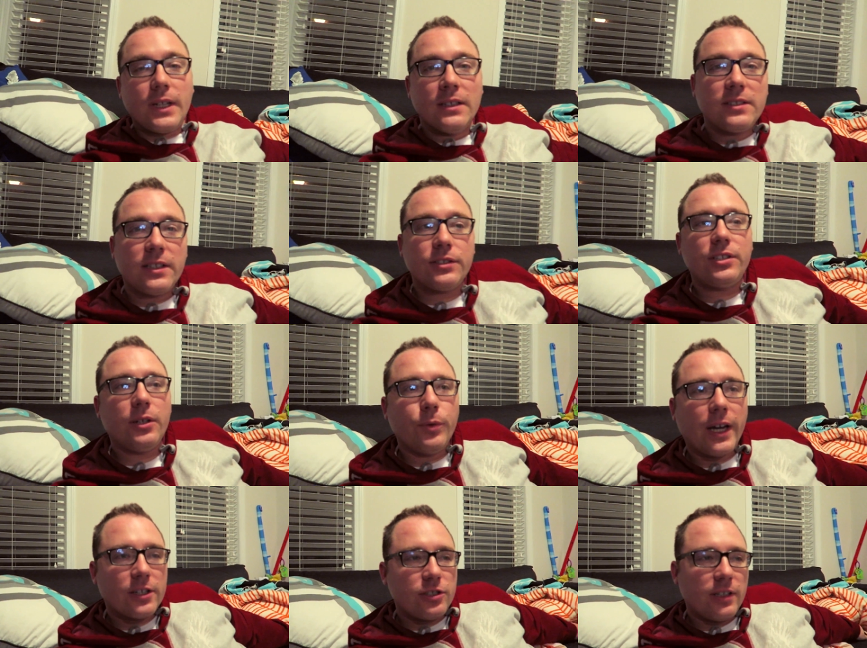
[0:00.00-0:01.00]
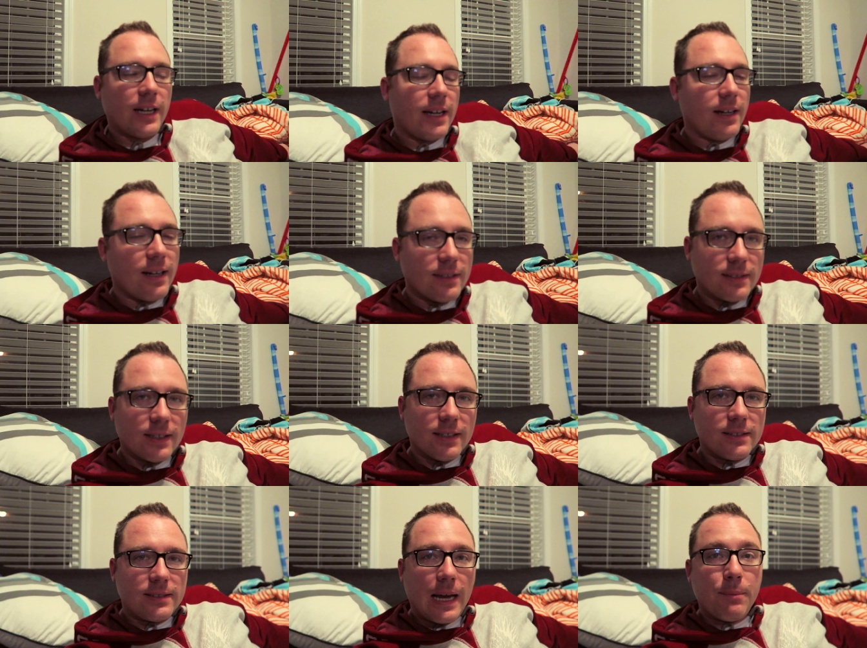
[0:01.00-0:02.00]
It's a good tea. We actually had it as
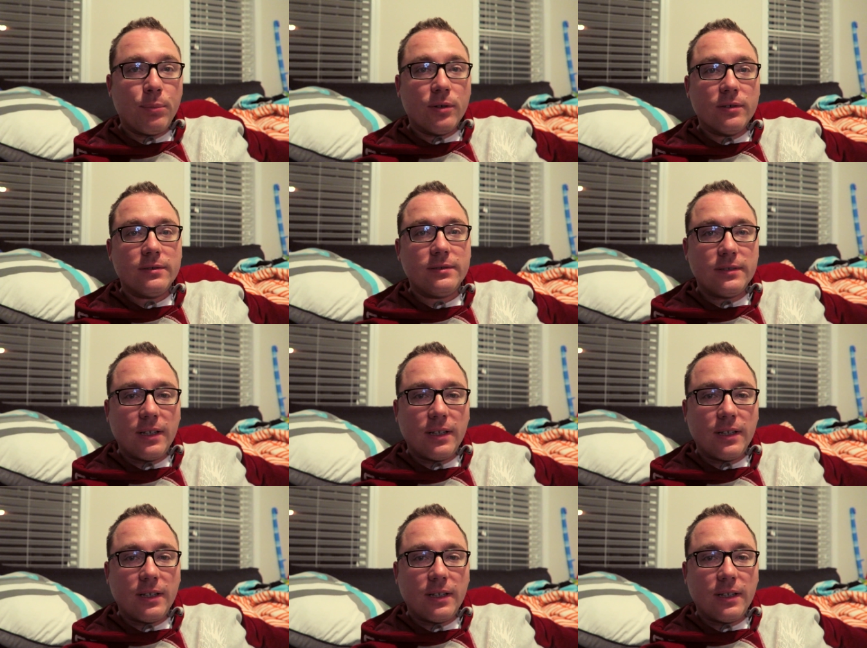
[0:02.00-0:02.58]
a sample